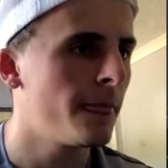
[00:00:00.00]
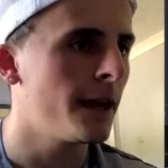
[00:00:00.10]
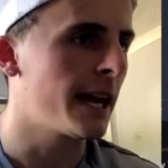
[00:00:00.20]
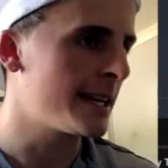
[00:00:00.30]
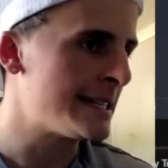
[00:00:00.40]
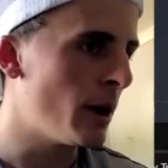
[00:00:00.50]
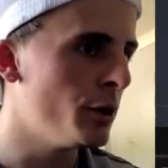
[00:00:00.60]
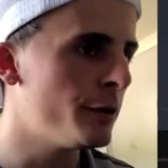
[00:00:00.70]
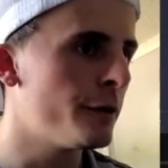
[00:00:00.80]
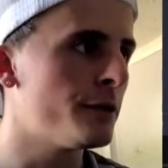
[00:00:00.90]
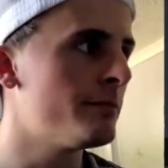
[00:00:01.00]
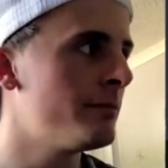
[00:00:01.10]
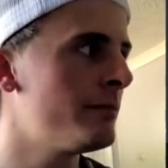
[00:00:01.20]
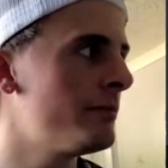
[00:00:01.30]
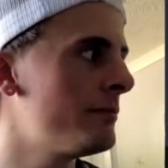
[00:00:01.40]
And I can tell you
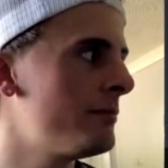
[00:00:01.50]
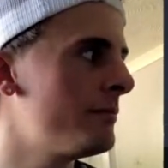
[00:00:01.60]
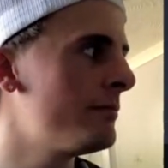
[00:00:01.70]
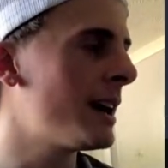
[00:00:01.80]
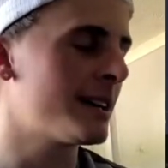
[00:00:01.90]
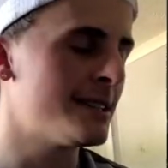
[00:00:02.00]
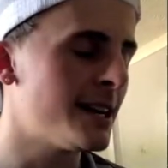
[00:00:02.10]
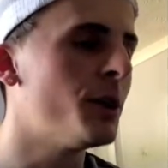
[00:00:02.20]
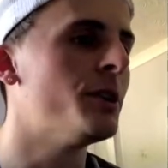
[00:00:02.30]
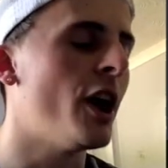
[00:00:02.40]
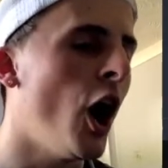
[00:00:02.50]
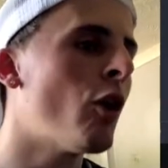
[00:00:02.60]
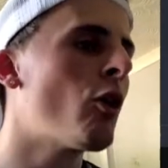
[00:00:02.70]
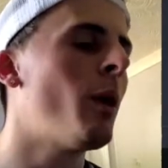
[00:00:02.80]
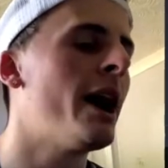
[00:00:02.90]
the
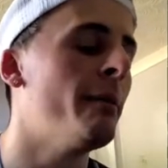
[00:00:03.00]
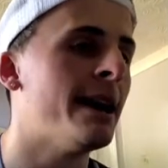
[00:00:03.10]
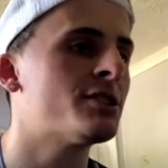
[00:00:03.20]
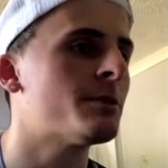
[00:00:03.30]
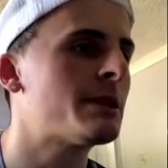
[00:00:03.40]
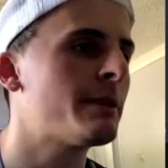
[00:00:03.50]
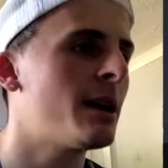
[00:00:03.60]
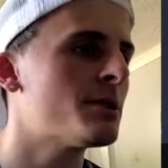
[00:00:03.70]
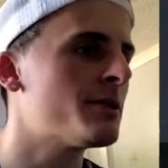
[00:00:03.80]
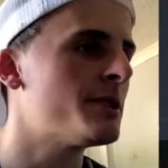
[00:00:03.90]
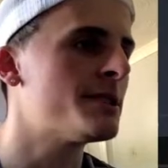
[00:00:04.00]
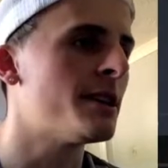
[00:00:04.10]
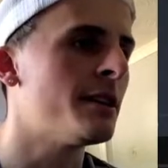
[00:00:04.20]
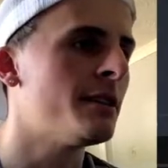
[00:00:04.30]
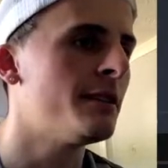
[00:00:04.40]
ROI on my Top Step accounts are
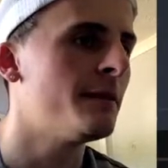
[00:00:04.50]
insane.